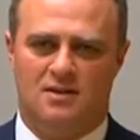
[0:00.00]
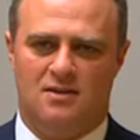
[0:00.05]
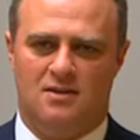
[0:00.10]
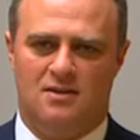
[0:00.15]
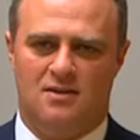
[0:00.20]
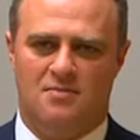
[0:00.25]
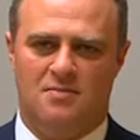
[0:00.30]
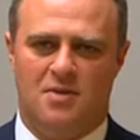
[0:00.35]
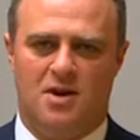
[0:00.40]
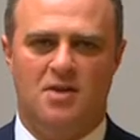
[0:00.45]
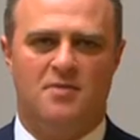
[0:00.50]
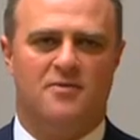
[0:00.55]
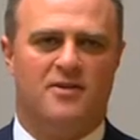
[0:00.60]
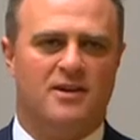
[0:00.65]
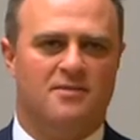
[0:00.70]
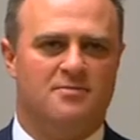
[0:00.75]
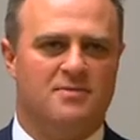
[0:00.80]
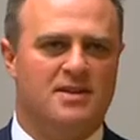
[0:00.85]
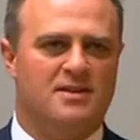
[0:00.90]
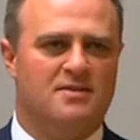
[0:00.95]
that
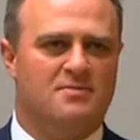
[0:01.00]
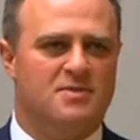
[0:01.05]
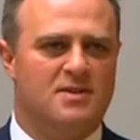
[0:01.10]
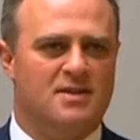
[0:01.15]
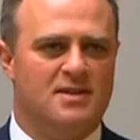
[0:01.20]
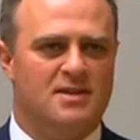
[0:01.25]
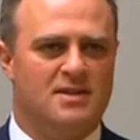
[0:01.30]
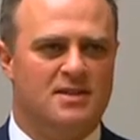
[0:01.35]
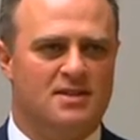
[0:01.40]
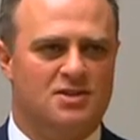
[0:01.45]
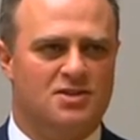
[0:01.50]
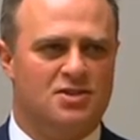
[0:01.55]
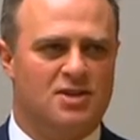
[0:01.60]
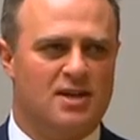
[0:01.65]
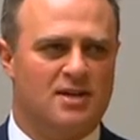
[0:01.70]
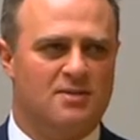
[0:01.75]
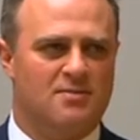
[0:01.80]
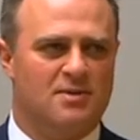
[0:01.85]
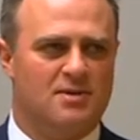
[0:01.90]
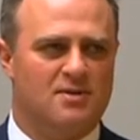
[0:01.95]
motivate me to be in this
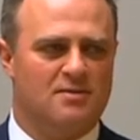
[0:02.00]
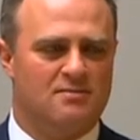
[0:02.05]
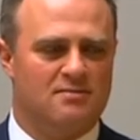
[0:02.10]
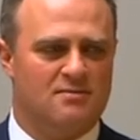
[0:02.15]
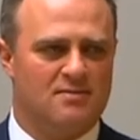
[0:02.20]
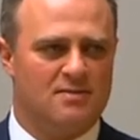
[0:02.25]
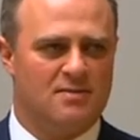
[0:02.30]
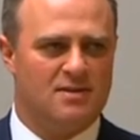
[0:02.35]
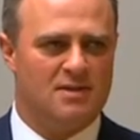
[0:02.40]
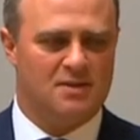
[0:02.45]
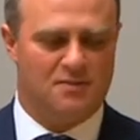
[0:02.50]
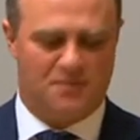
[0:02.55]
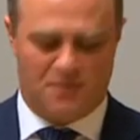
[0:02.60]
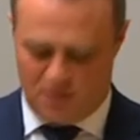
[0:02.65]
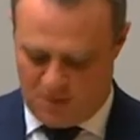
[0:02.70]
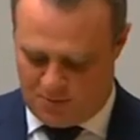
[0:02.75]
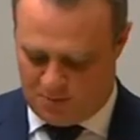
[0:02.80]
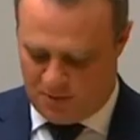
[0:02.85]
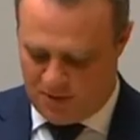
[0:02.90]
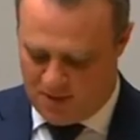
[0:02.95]
chamber in the
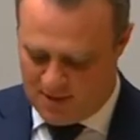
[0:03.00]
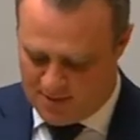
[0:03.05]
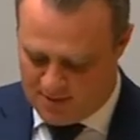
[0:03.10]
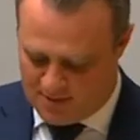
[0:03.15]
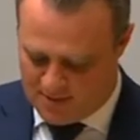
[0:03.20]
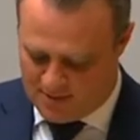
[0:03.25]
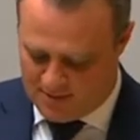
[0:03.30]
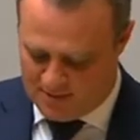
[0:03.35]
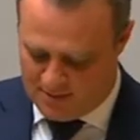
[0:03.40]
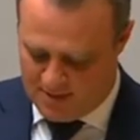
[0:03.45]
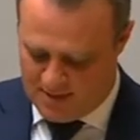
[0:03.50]
first place.